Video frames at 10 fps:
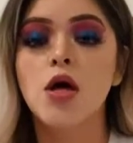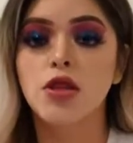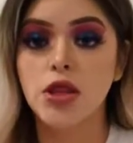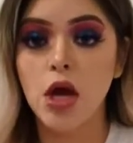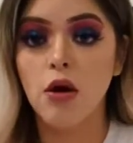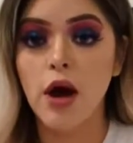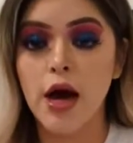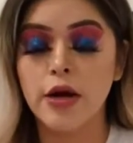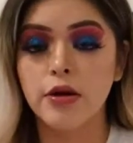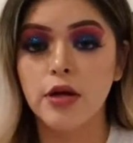know how
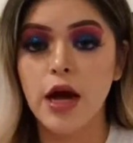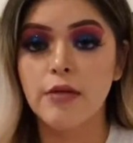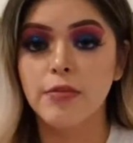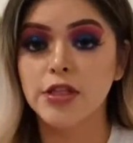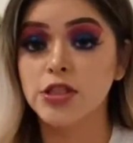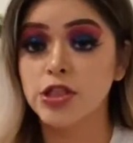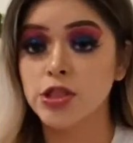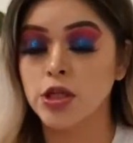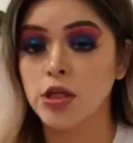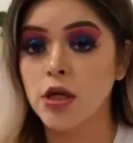to
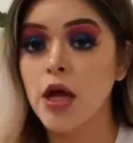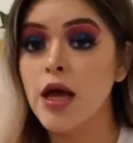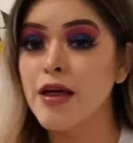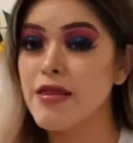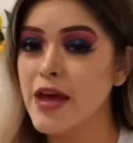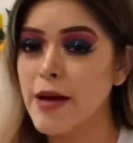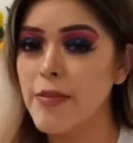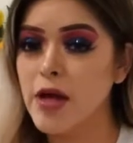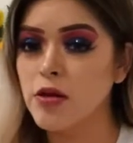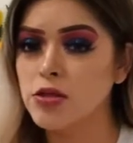administer them
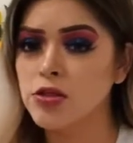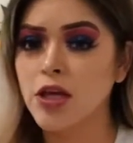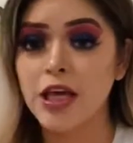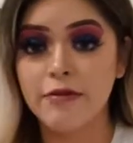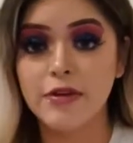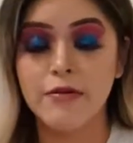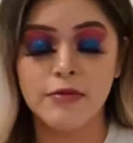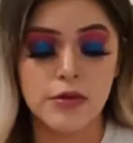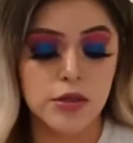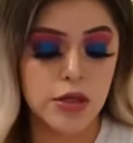and also give them
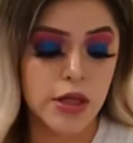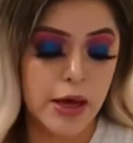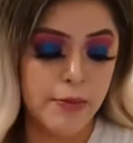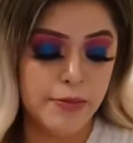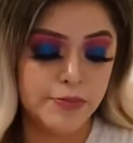to them.